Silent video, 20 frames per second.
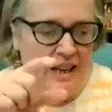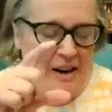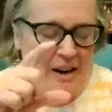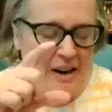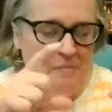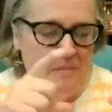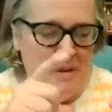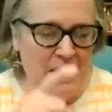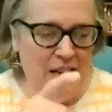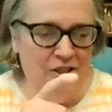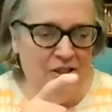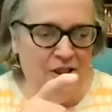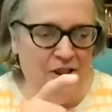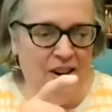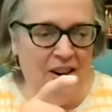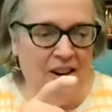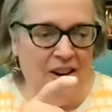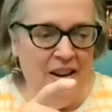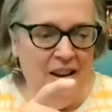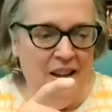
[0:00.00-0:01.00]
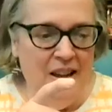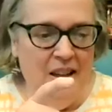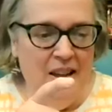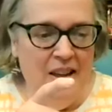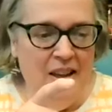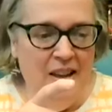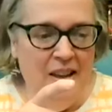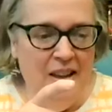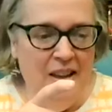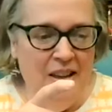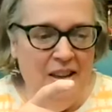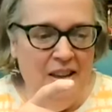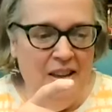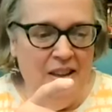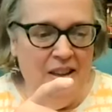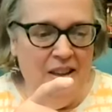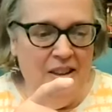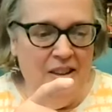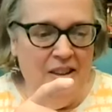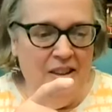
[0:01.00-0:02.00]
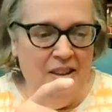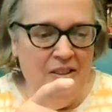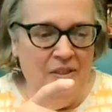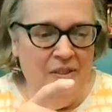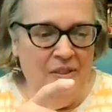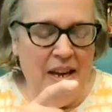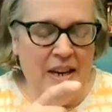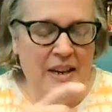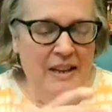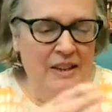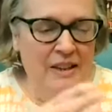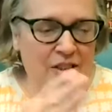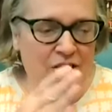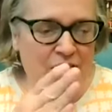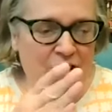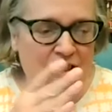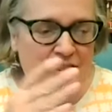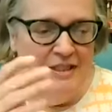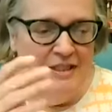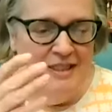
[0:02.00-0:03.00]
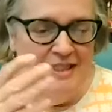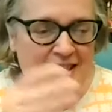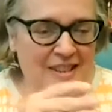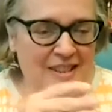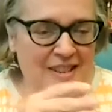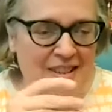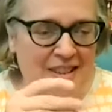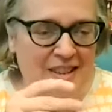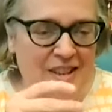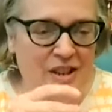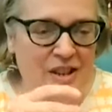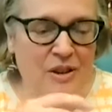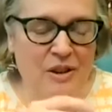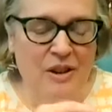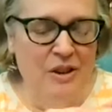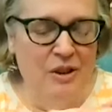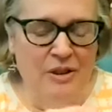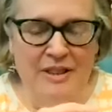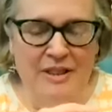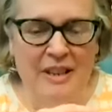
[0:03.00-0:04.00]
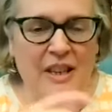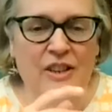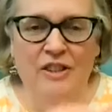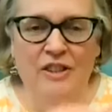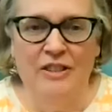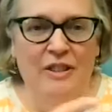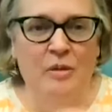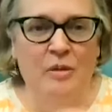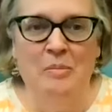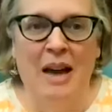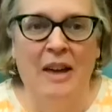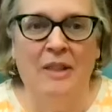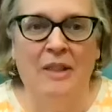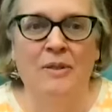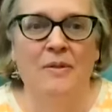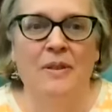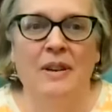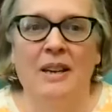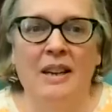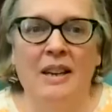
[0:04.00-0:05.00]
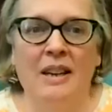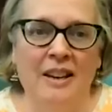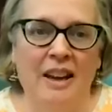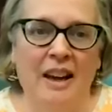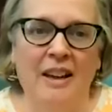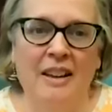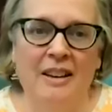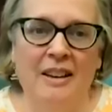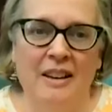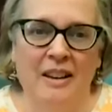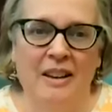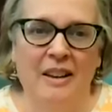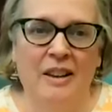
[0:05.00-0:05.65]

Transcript: at a picture that you're seeing just the math of it and not